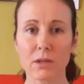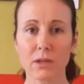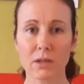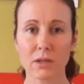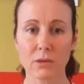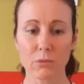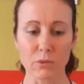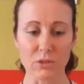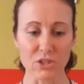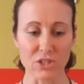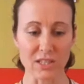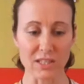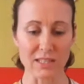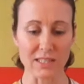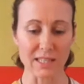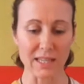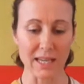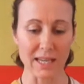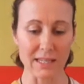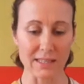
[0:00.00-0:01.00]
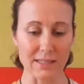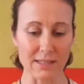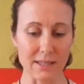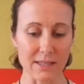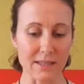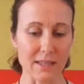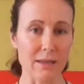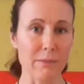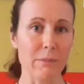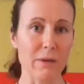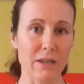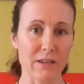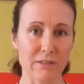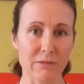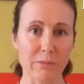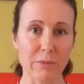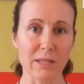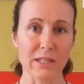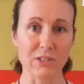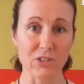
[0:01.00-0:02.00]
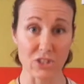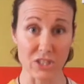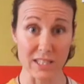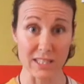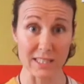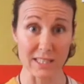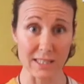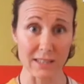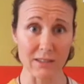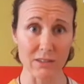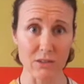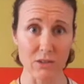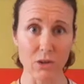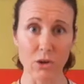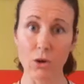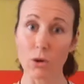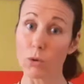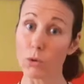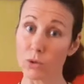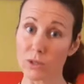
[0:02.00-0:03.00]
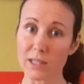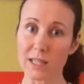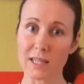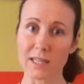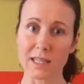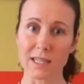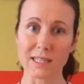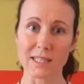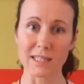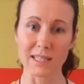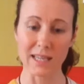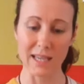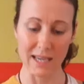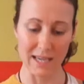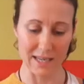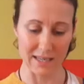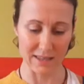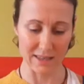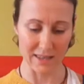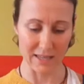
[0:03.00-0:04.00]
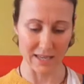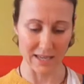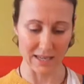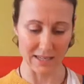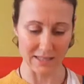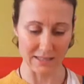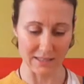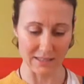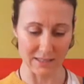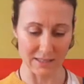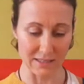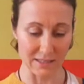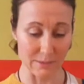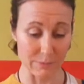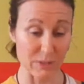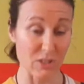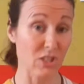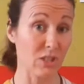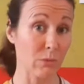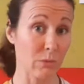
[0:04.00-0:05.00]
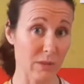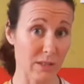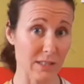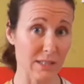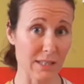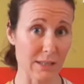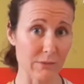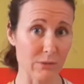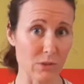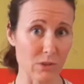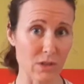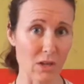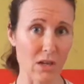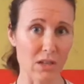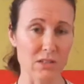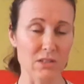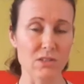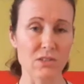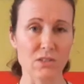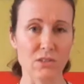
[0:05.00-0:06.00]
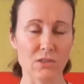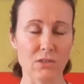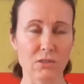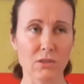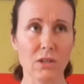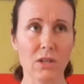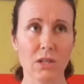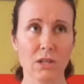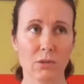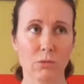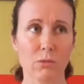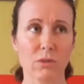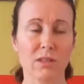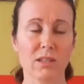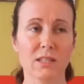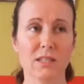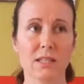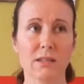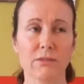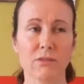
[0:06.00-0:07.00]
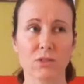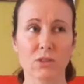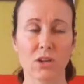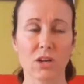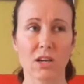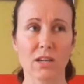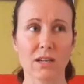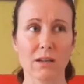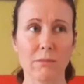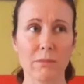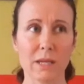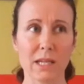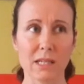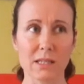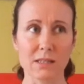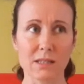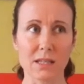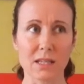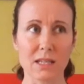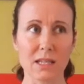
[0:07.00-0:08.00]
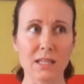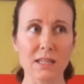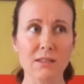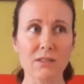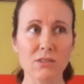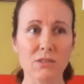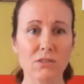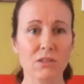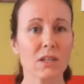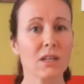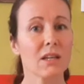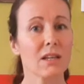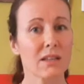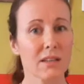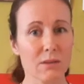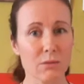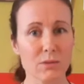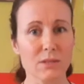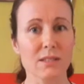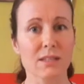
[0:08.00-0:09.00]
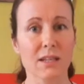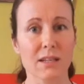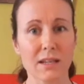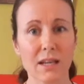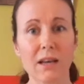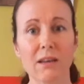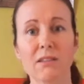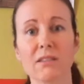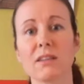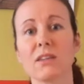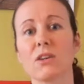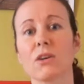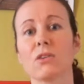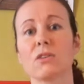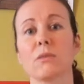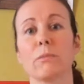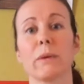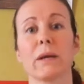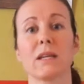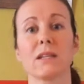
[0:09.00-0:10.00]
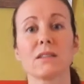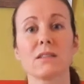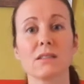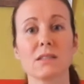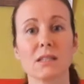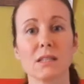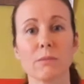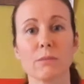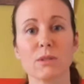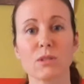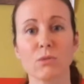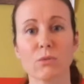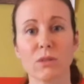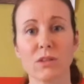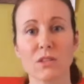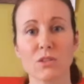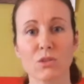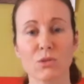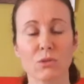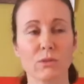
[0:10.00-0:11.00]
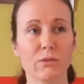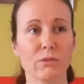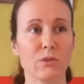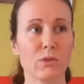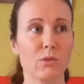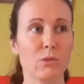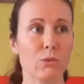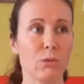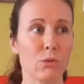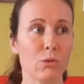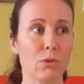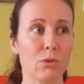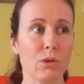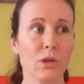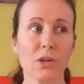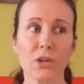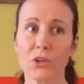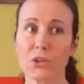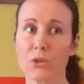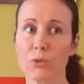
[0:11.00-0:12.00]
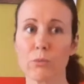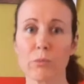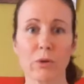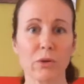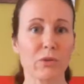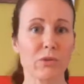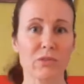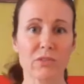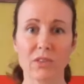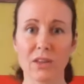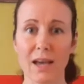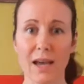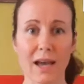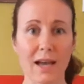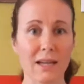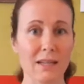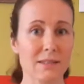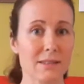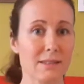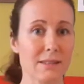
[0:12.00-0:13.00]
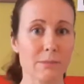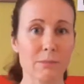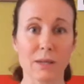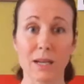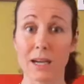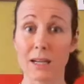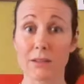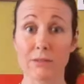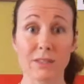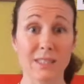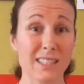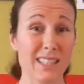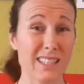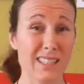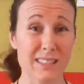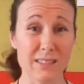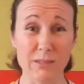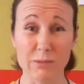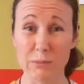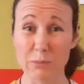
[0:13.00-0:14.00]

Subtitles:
which indicates that there may have been cheating, or it can indicate that, especially with the devil card. So with the devil card, it means that either there was an unhealthy codependency between the two of you, or you both had some kind of addictive